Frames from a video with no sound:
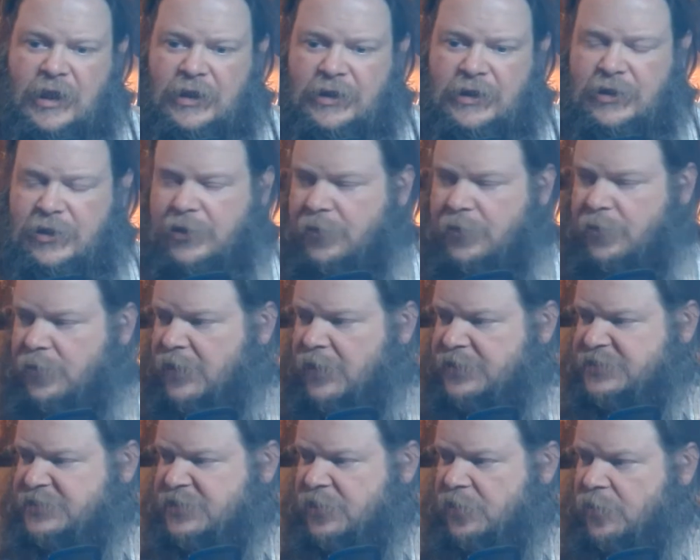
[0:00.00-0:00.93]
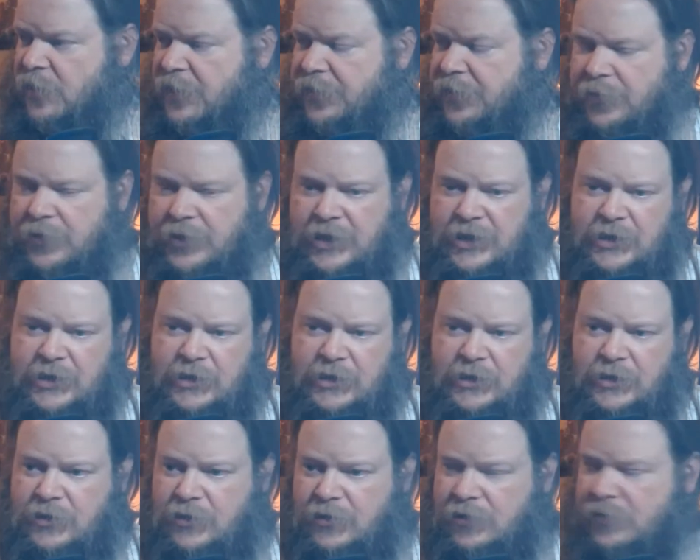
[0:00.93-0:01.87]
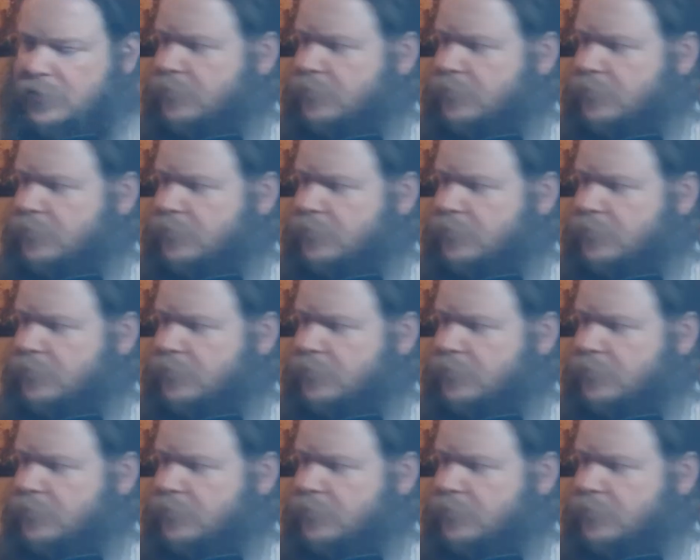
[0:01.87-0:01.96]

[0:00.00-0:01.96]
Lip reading: and so either he